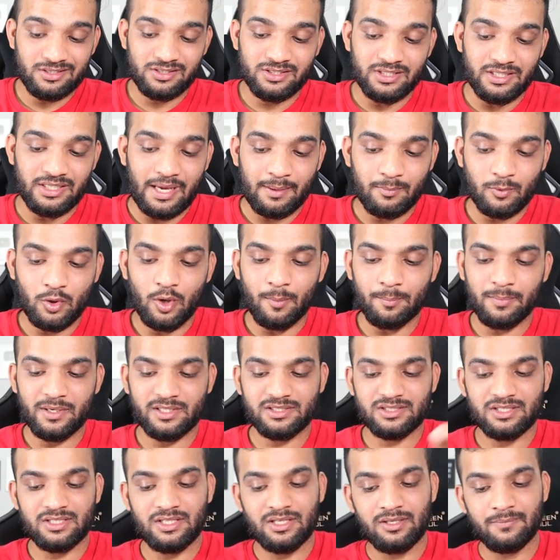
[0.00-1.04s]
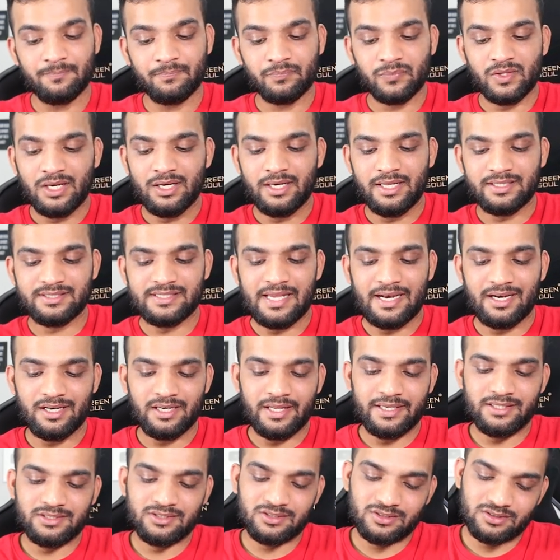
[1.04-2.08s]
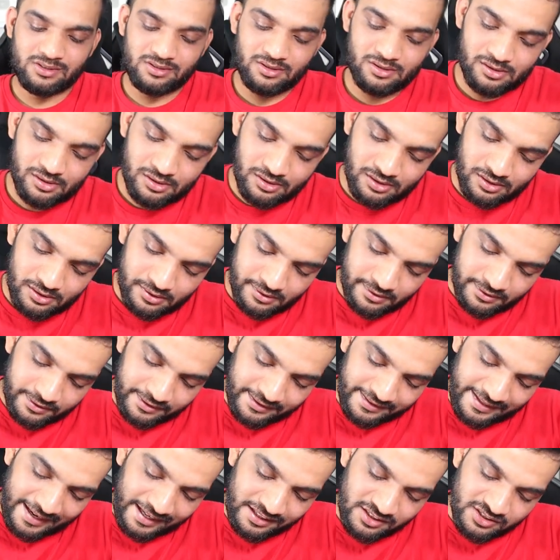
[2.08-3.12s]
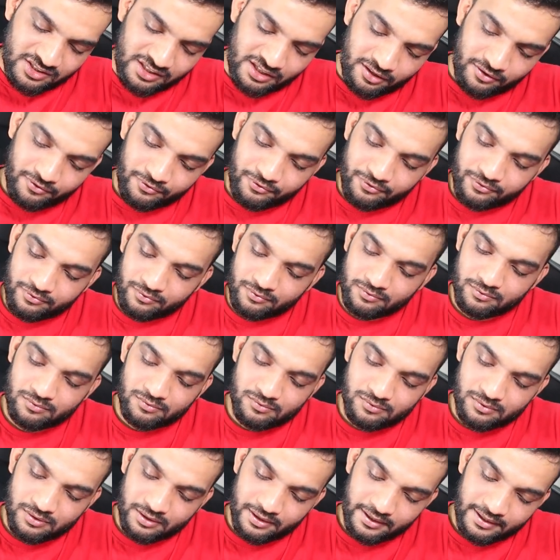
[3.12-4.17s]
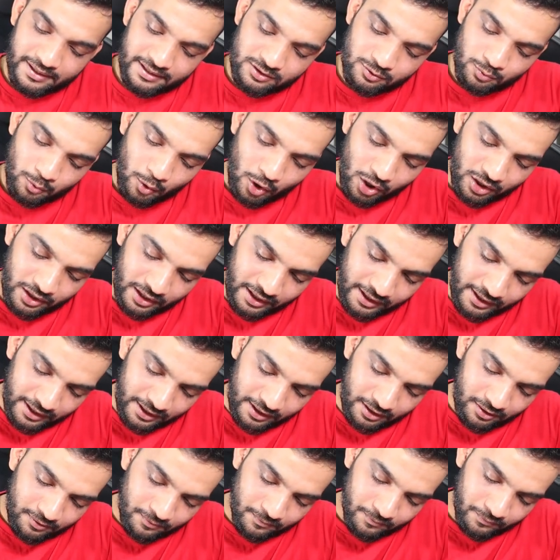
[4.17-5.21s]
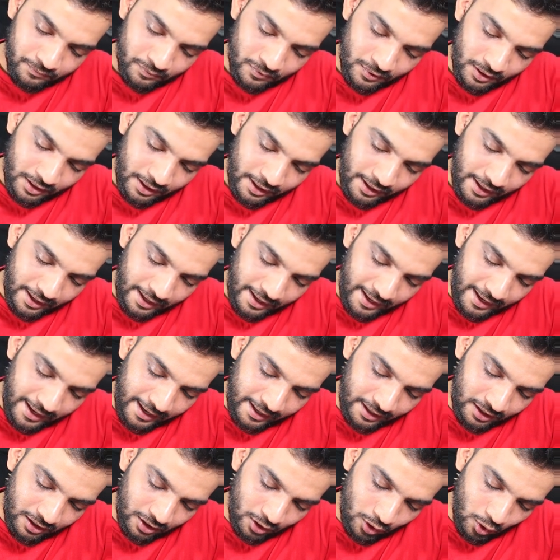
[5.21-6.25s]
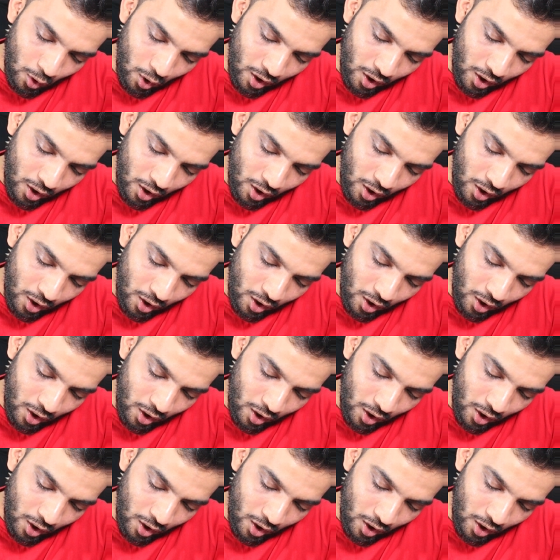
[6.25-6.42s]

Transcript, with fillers: is the time complexity? Let's analyze. Gets Eve is working in n